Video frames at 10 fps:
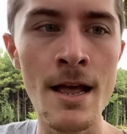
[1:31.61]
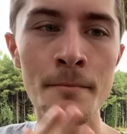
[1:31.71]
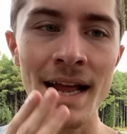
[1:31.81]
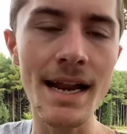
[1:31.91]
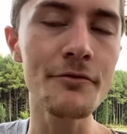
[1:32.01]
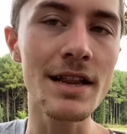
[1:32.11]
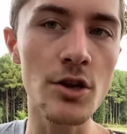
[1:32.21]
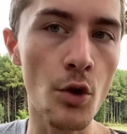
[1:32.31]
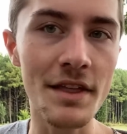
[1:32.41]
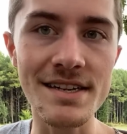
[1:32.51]
But I definitely
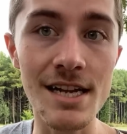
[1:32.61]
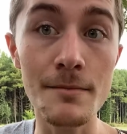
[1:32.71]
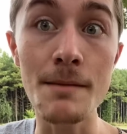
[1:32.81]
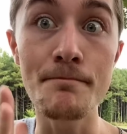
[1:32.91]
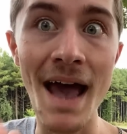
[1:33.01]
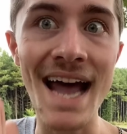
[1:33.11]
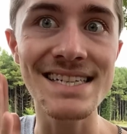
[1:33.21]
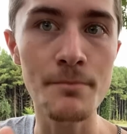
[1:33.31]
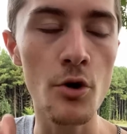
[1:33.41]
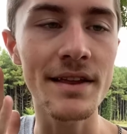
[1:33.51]
don't think it's going to be bad
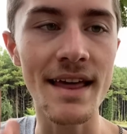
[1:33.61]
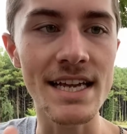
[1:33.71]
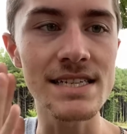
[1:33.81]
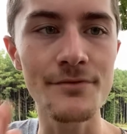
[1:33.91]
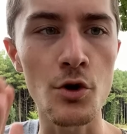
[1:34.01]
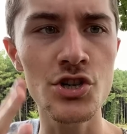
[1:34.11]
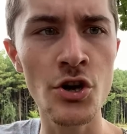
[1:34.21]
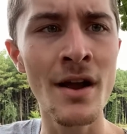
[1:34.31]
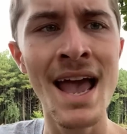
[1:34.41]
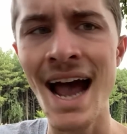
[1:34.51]
smoking, that is for sure.